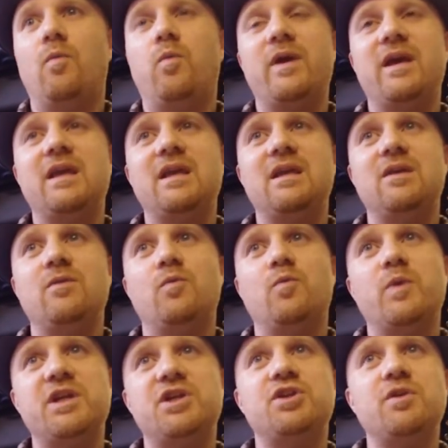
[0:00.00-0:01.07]
we
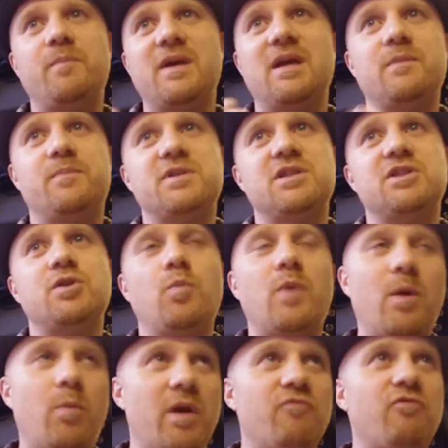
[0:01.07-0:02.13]
we should be in a position
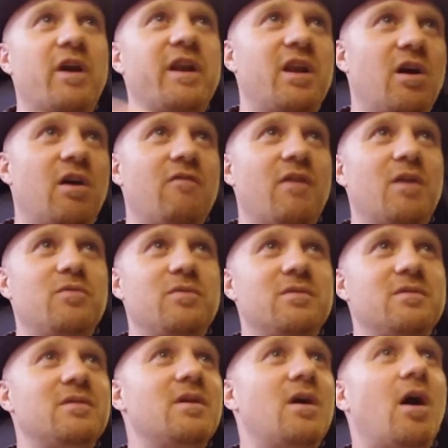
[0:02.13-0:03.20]
where we're running our own
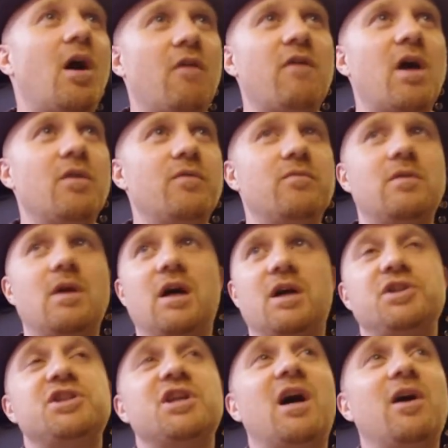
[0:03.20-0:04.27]
our own
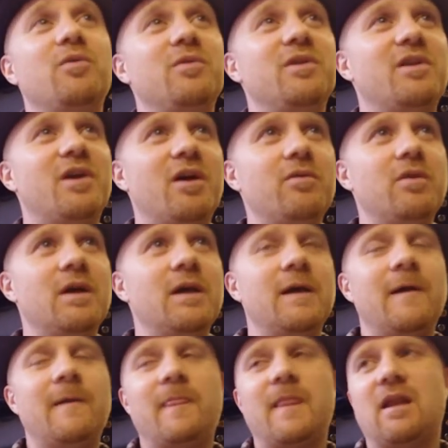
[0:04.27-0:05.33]
uh, show, you know.
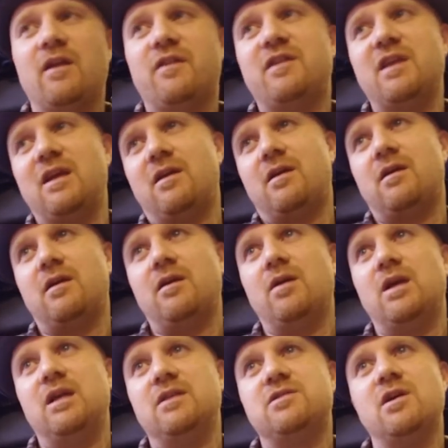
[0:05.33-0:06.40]
Yeah. And I think
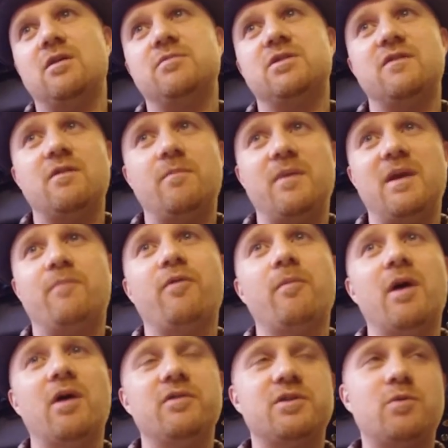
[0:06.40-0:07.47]
in terms of the big
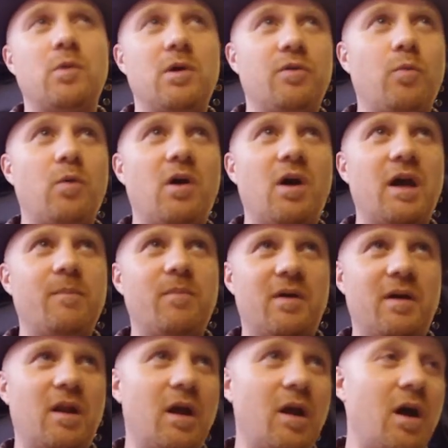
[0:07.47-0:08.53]
promoters worldwide,
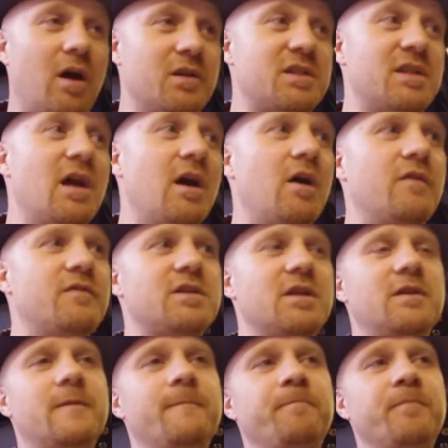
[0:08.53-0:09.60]
like, like ourselves
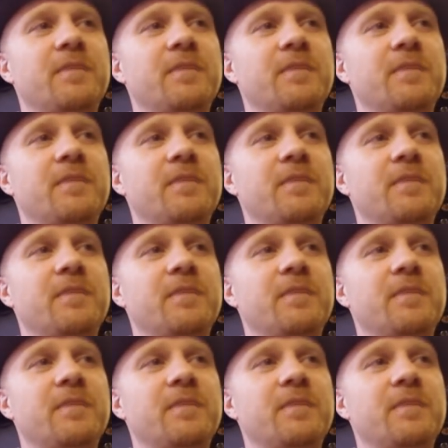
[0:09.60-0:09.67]
and